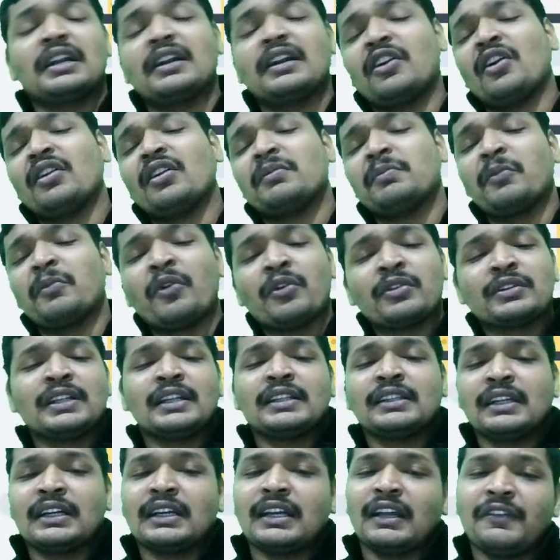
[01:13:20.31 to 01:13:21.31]
Not more than
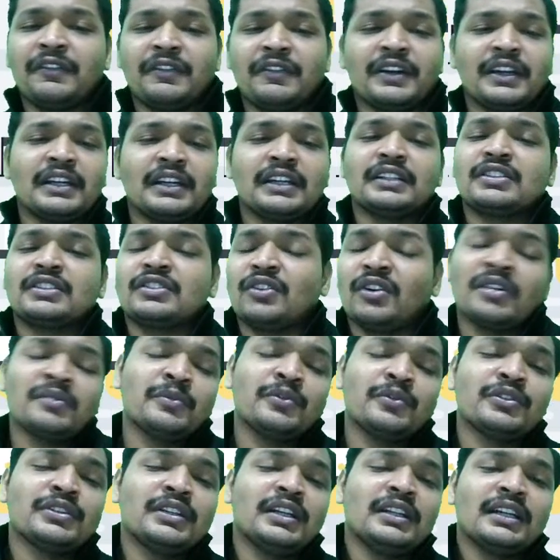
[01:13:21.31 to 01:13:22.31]
that. Definitely it's not
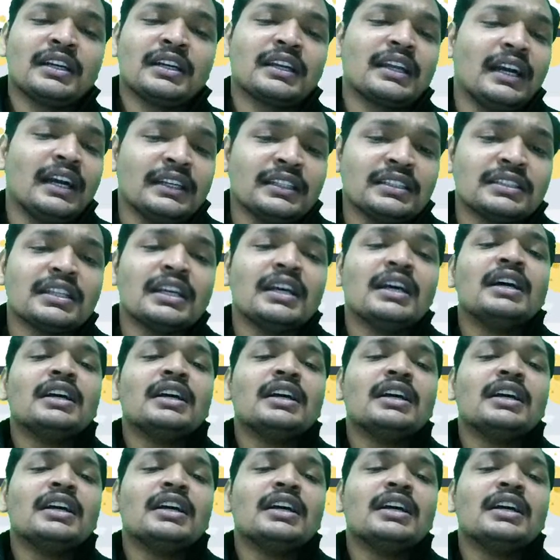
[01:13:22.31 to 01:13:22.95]
more than that, guys.